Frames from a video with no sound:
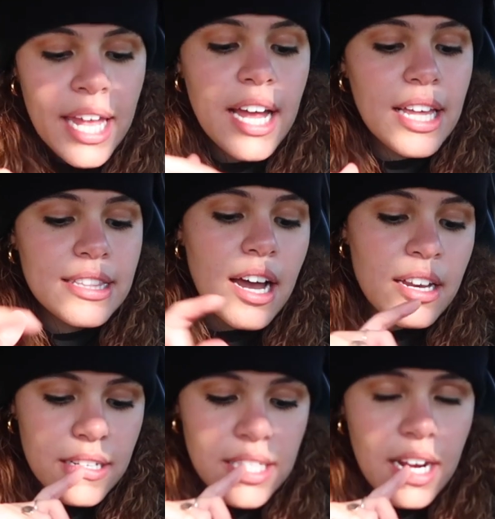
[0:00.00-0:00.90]
And I like the
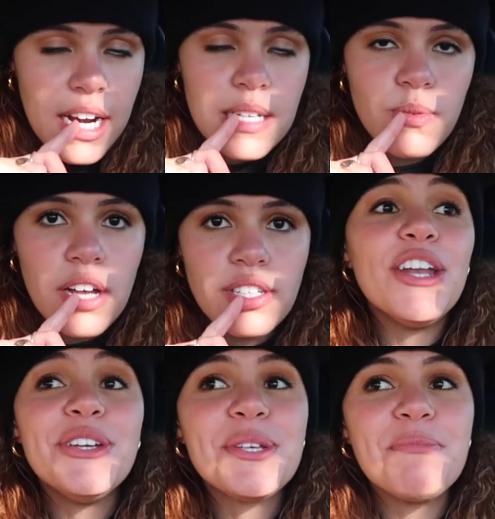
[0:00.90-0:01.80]
onions on it as well. So
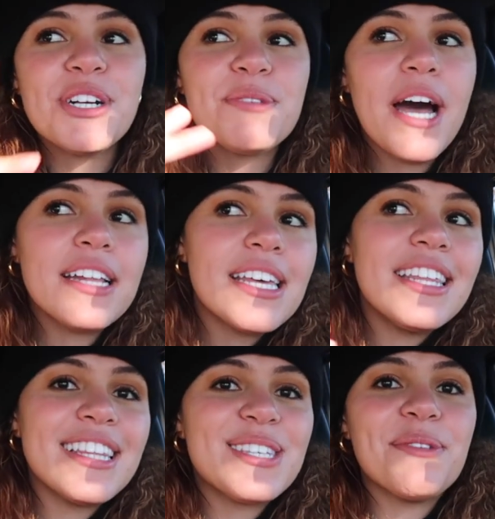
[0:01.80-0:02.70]
I'll do some more spots. I
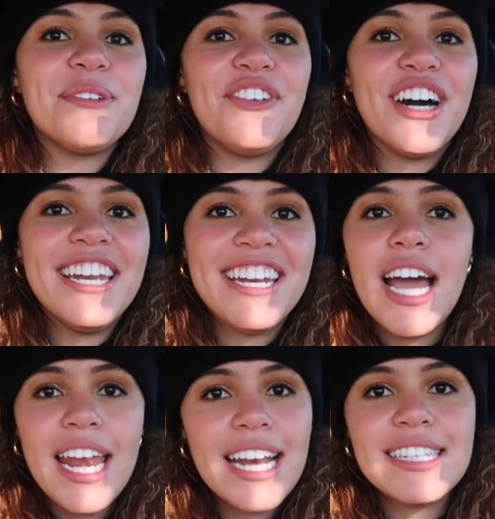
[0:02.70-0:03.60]
think this will be fun.
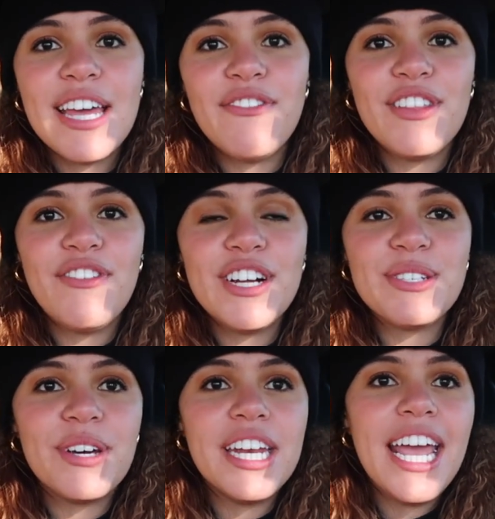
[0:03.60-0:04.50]
nine out of ten for the
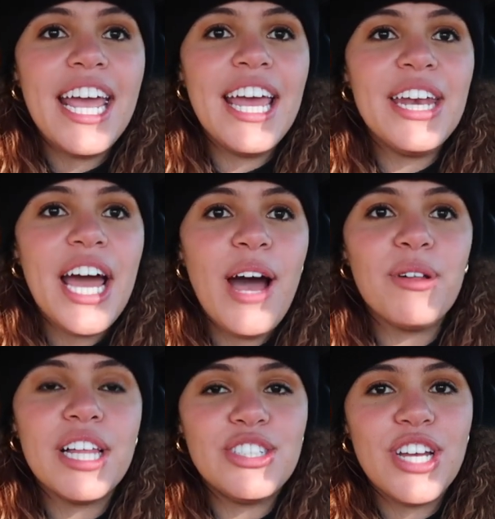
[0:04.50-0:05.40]
first one. And I
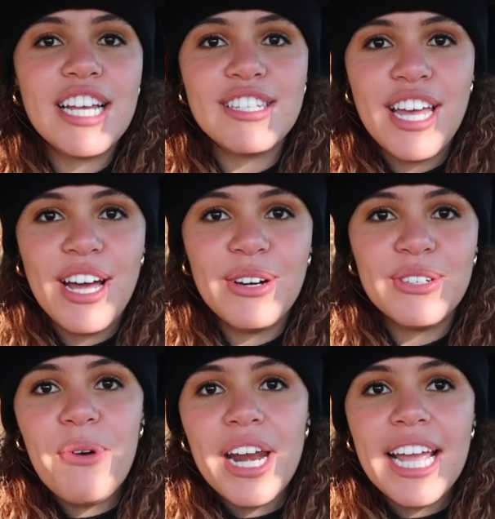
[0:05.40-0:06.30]
will let you guys know
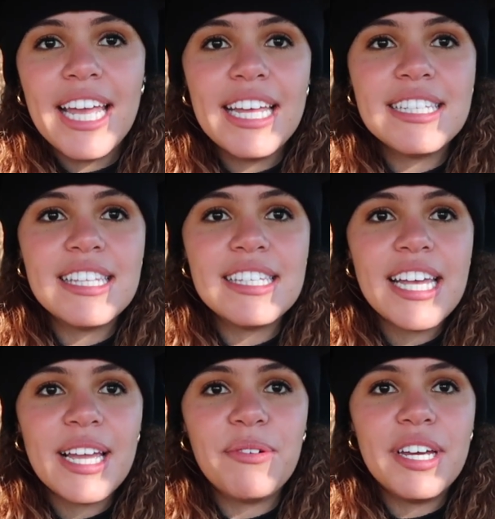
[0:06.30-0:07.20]
when I get to the
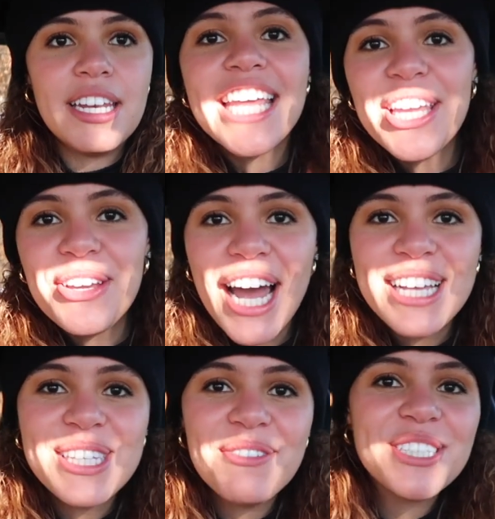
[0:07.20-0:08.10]
second one. Thank you
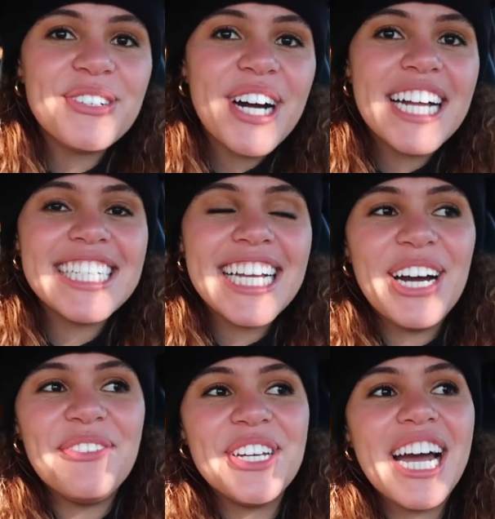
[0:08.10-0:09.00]
guys so much for watching. I
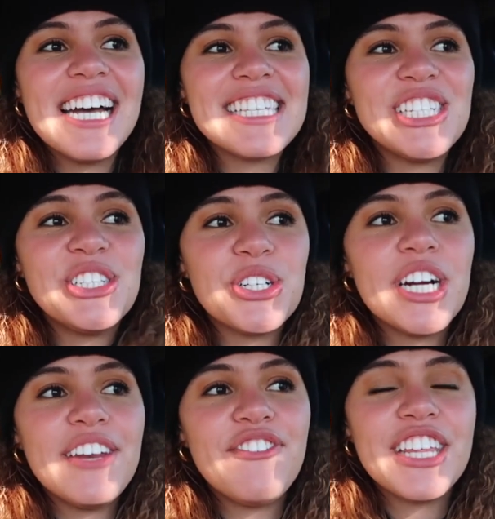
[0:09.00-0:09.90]
hope you guys
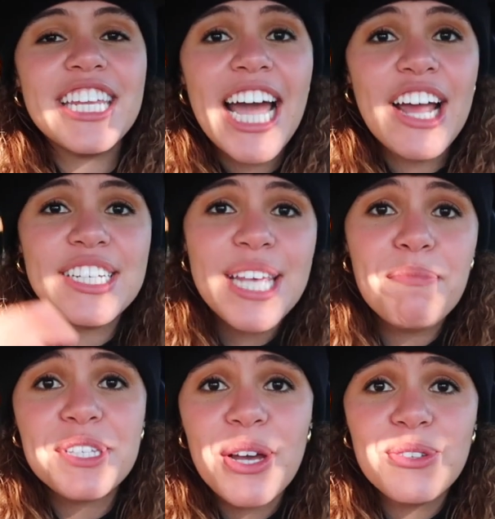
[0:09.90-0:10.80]
enjoyed Philly Diaries
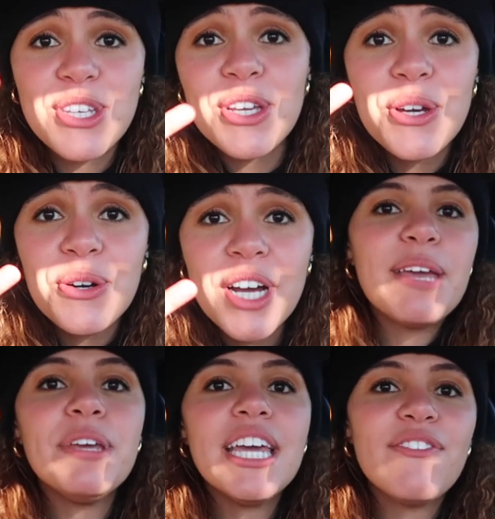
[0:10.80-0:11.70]
episode two.
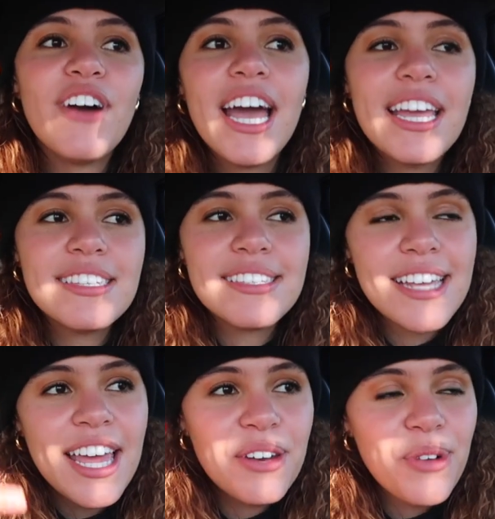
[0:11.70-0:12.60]
Give me advice
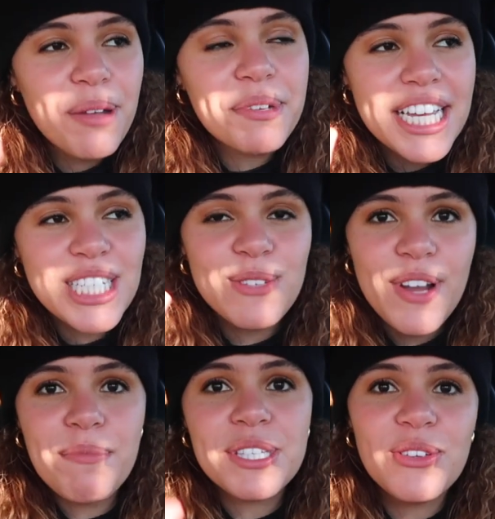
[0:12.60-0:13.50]
and recommendations
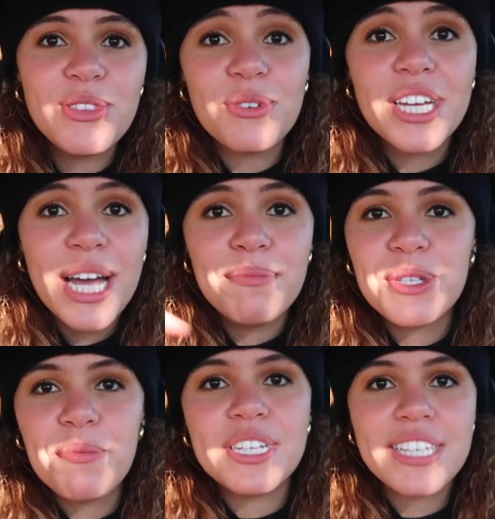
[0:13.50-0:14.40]
for episode three. I'm
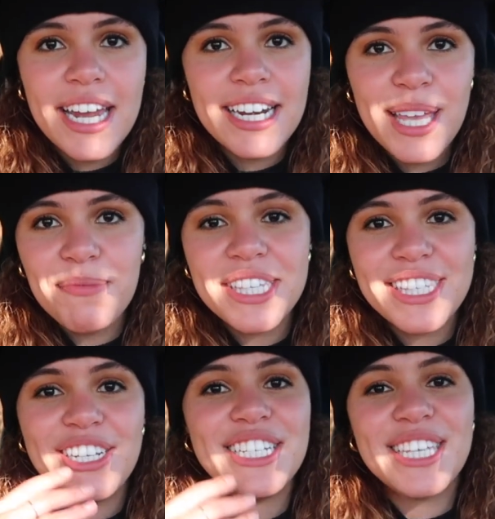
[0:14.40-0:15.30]
super excited to keep this
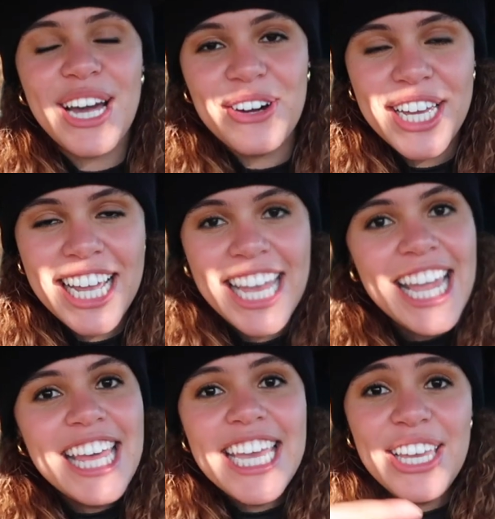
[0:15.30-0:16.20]
series going.
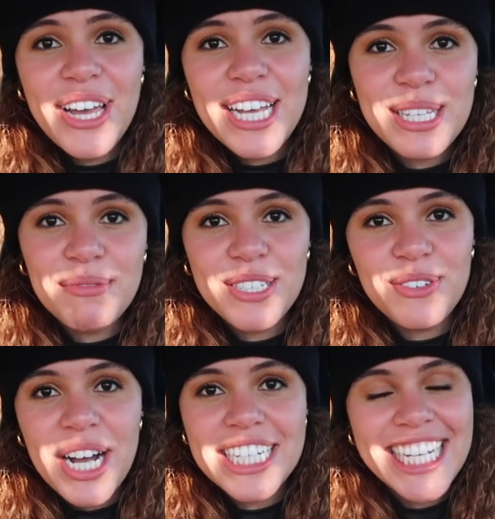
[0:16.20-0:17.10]
Thank you guys so much
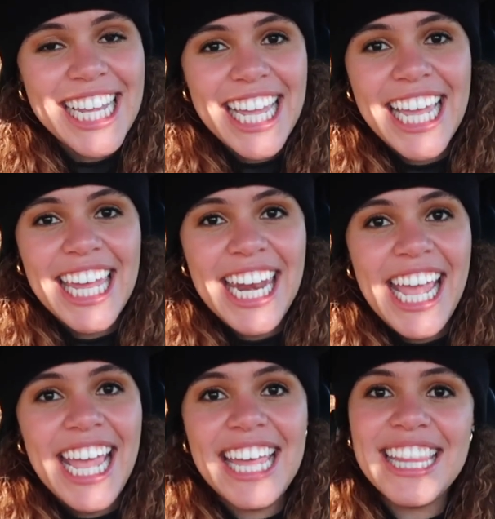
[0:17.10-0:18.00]
for watching again.
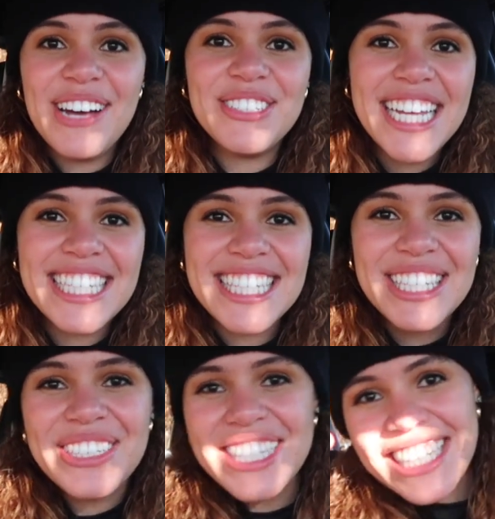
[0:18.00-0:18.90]
And that was Jas
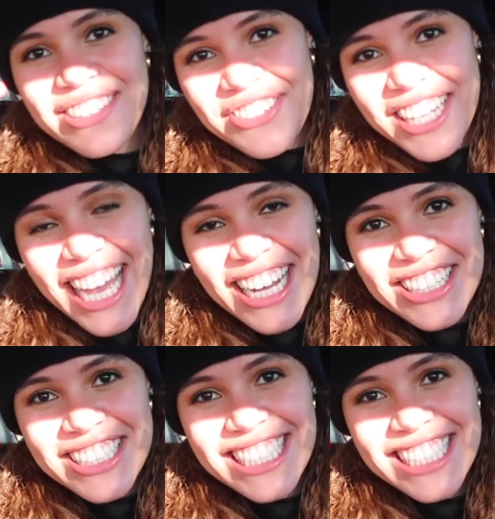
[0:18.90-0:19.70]
Exclusive. We out.